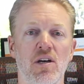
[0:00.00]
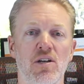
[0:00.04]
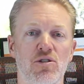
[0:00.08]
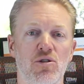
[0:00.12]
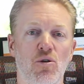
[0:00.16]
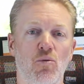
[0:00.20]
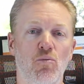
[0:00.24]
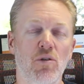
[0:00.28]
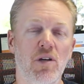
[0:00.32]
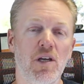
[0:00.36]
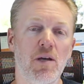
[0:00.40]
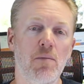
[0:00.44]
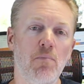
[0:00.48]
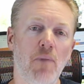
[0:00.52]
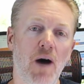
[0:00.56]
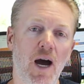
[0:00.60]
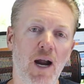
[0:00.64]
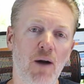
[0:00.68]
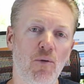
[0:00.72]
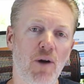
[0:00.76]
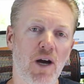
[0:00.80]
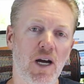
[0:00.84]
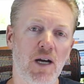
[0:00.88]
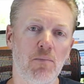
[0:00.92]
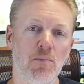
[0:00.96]
So really my
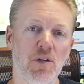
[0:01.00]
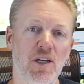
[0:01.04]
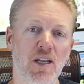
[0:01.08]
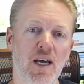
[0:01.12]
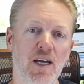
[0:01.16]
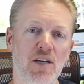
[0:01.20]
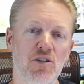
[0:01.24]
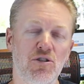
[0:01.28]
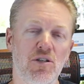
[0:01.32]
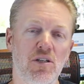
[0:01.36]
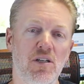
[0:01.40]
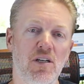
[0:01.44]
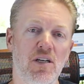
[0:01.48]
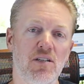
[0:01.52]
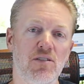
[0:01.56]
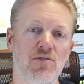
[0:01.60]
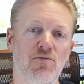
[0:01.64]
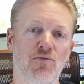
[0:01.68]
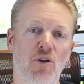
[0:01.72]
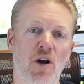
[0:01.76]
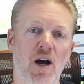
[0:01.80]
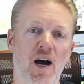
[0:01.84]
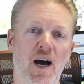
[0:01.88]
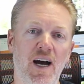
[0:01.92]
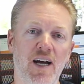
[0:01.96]
recommendation is
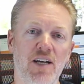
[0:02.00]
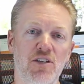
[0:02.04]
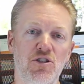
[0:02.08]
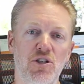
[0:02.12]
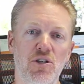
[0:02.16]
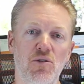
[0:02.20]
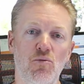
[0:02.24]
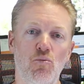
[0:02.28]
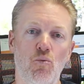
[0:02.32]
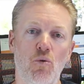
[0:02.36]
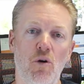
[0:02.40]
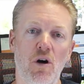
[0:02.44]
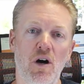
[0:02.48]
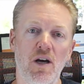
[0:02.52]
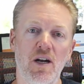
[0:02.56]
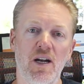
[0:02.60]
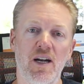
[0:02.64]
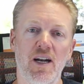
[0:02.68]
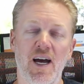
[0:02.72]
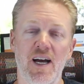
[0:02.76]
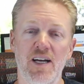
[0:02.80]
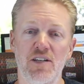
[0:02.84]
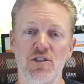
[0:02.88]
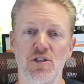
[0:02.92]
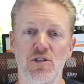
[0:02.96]
for I G one
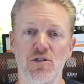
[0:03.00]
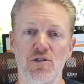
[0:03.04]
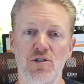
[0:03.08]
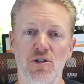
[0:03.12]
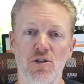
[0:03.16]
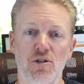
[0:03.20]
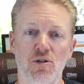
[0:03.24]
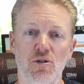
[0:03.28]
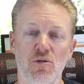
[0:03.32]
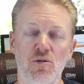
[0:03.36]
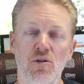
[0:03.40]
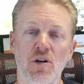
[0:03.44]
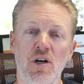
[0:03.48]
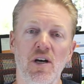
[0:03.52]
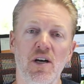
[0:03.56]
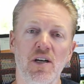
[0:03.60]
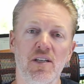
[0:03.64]
and I G two